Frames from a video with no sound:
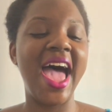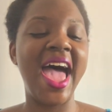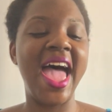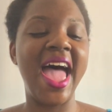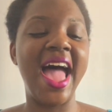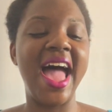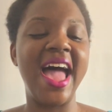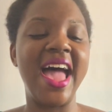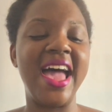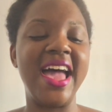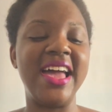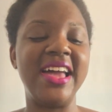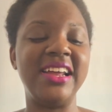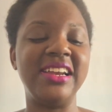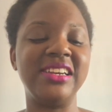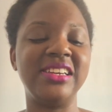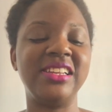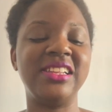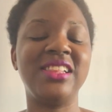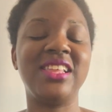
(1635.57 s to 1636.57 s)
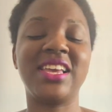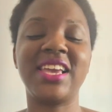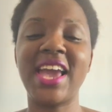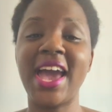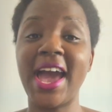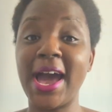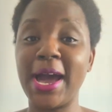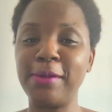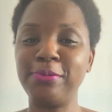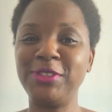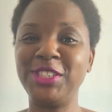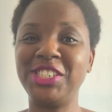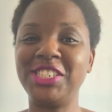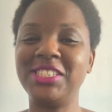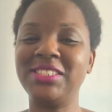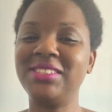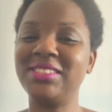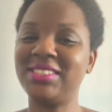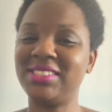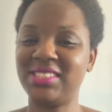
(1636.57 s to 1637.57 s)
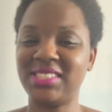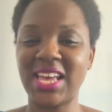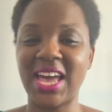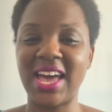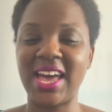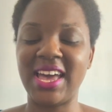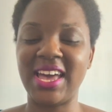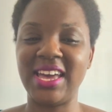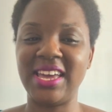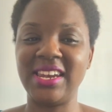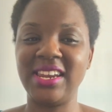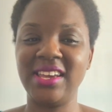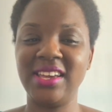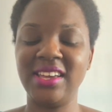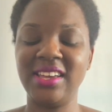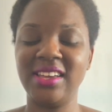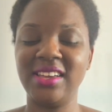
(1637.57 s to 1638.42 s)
And the caption said,